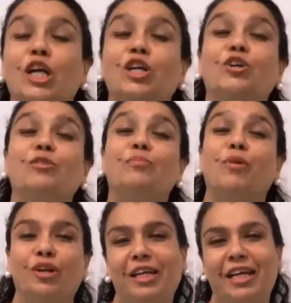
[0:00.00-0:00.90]
Good
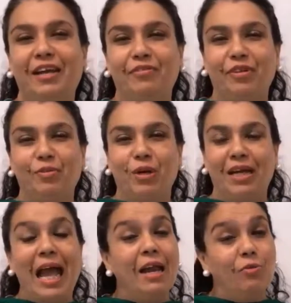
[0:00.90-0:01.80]
morning,
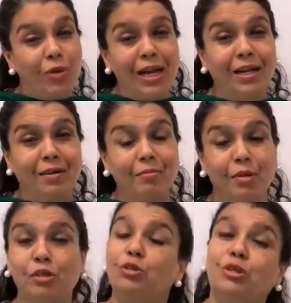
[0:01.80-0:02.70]
everyone, and welcome
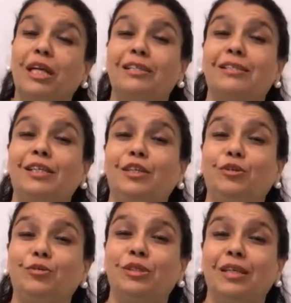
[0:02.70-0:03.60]
to Tasty
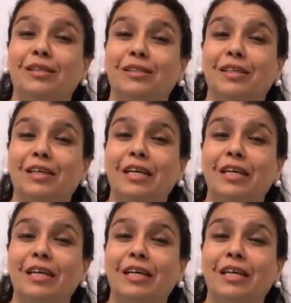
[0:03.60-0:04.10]
Tuesdays.